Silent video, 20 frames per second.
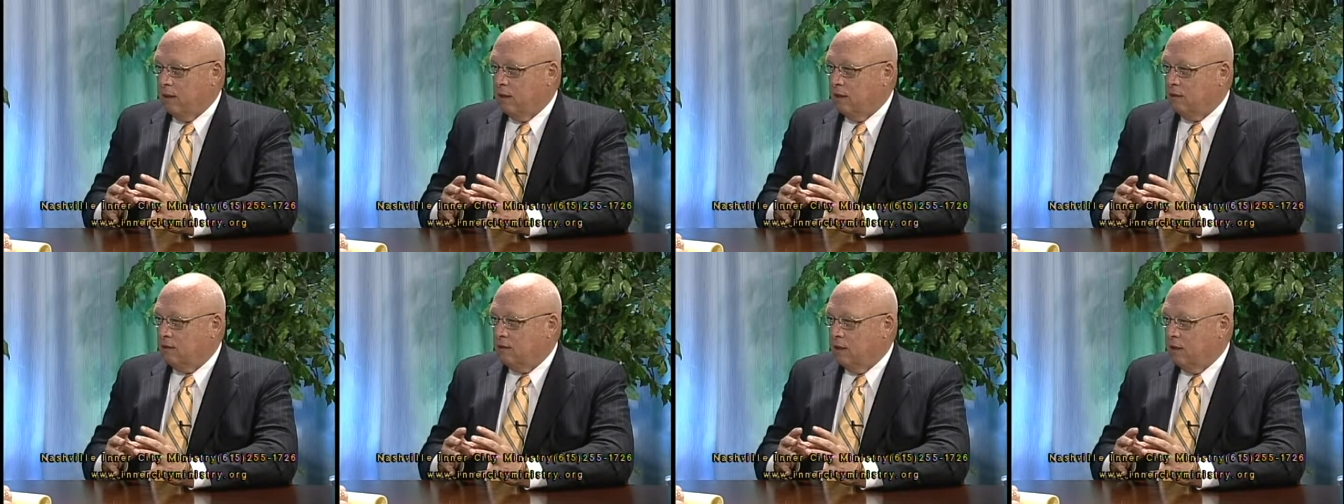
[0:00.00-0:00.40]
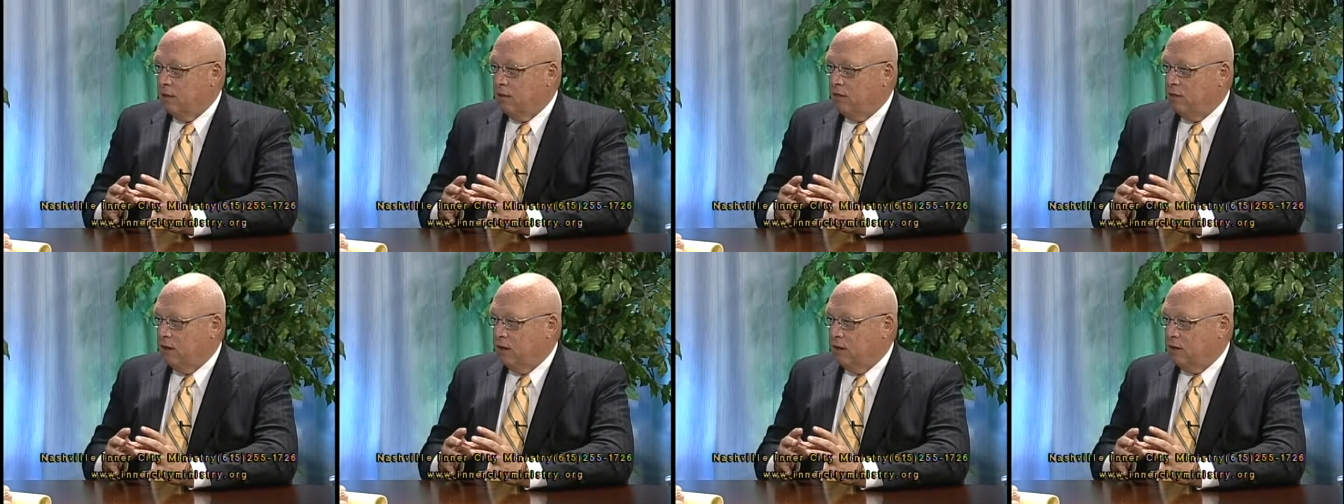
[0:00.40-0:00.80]
They're seeing
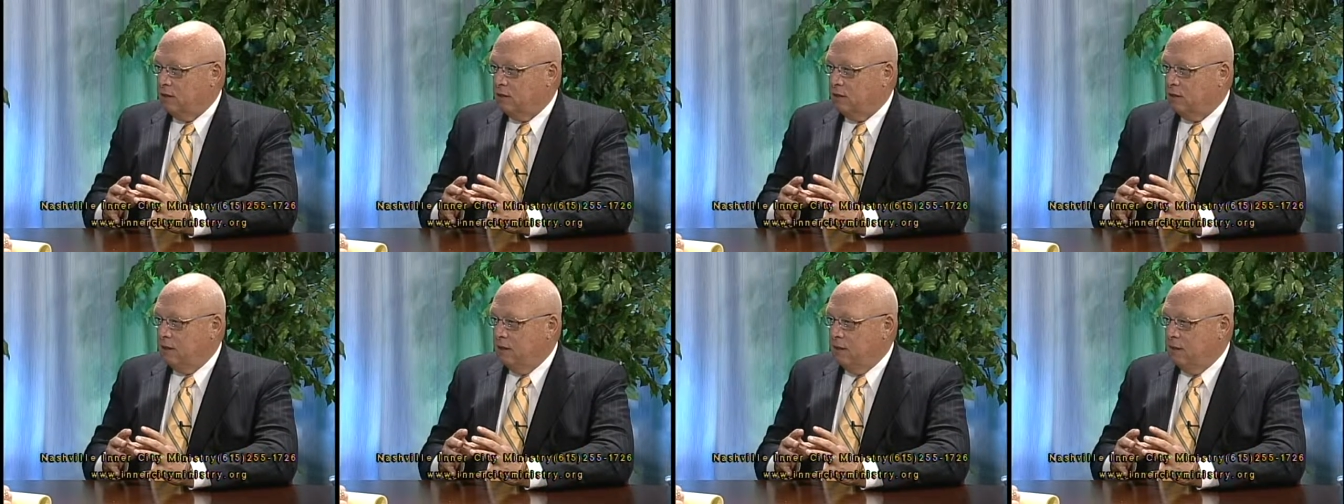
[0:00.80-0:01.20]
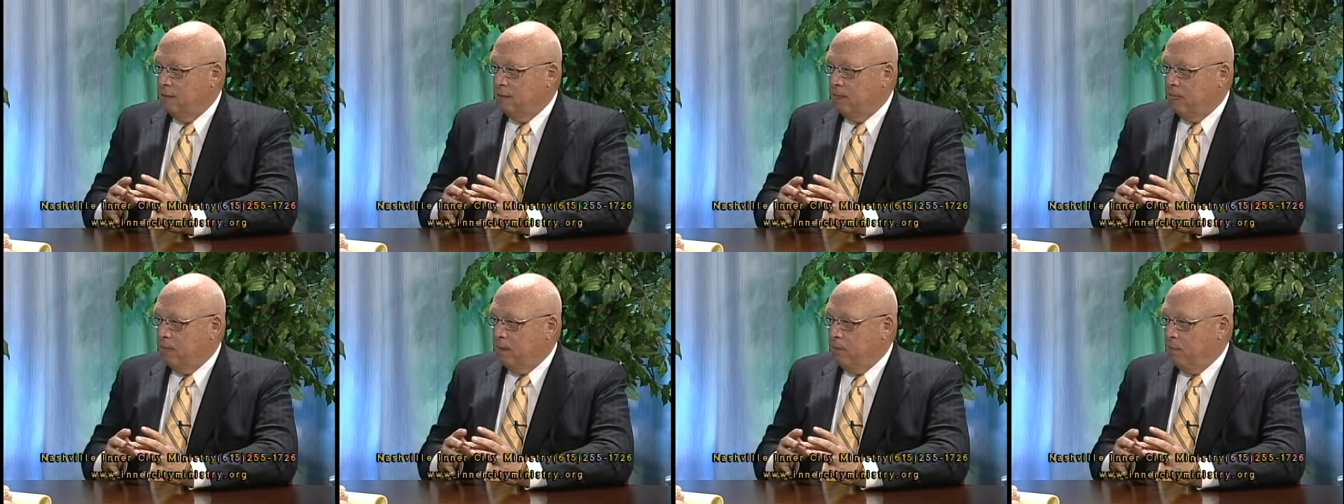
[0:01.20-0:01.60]
things,
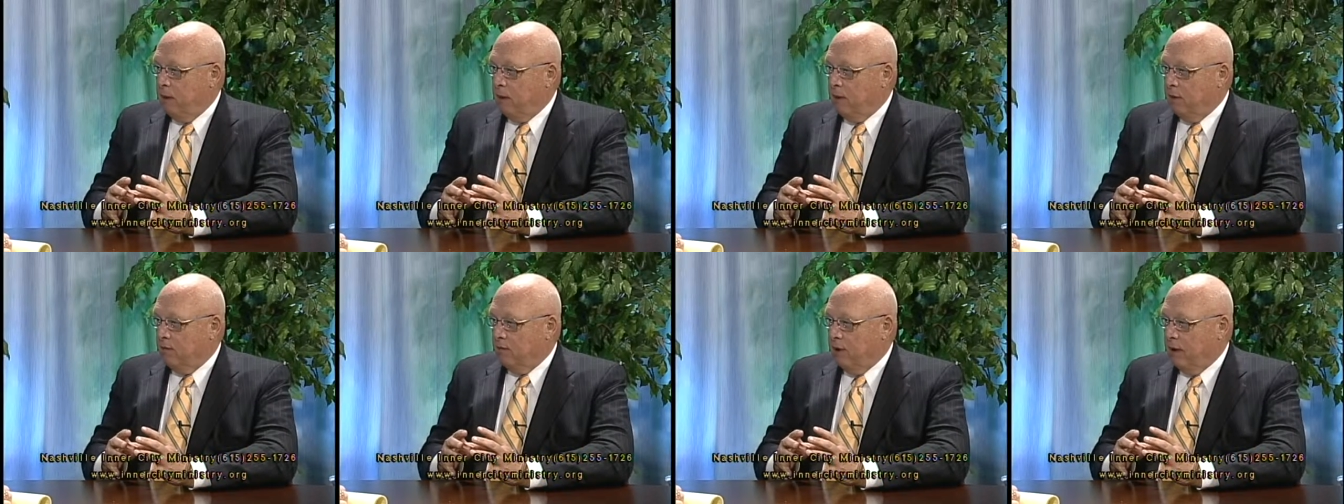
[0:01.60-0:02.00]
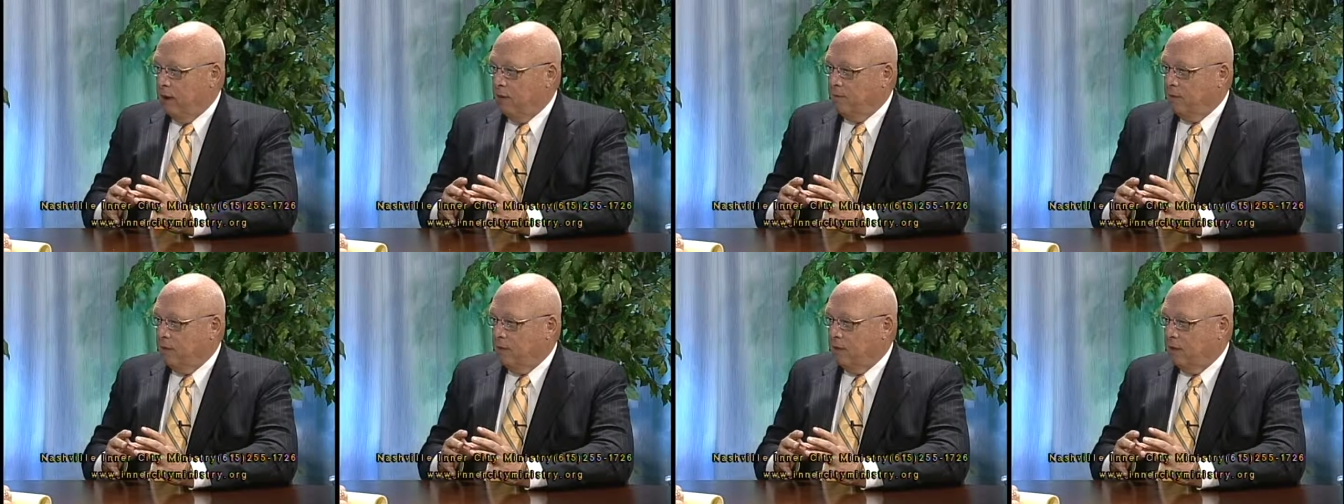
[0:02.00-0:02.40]
being
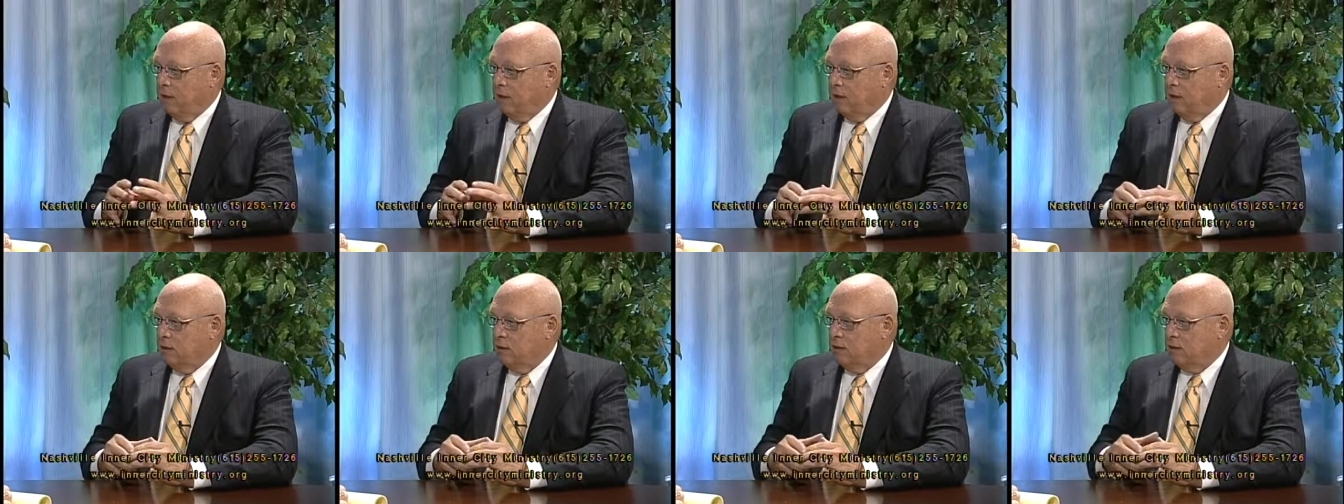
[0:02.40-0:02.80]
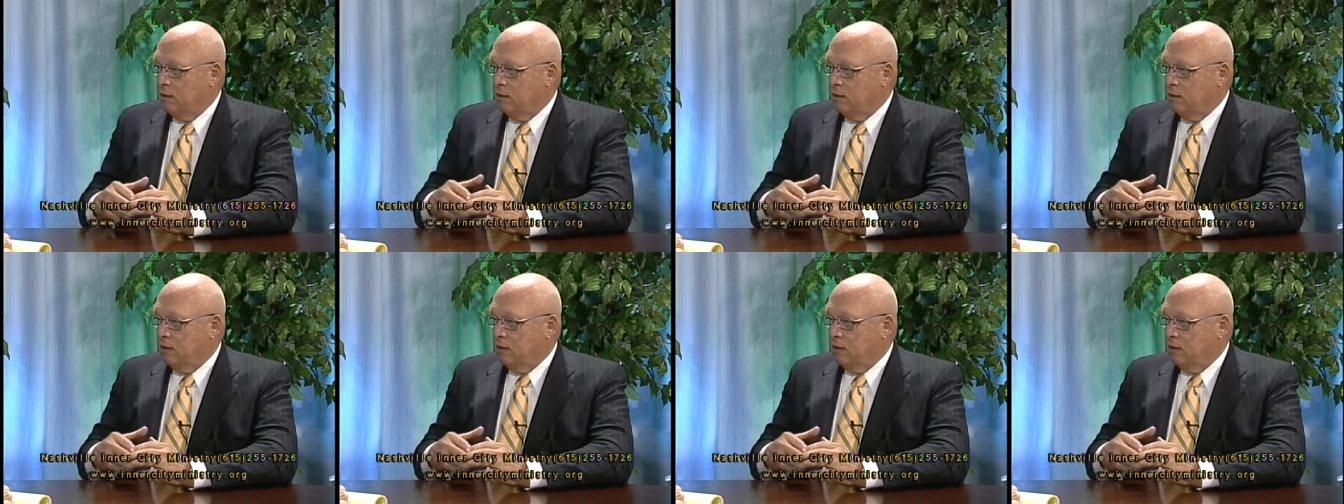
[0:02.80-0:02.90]
involved in things,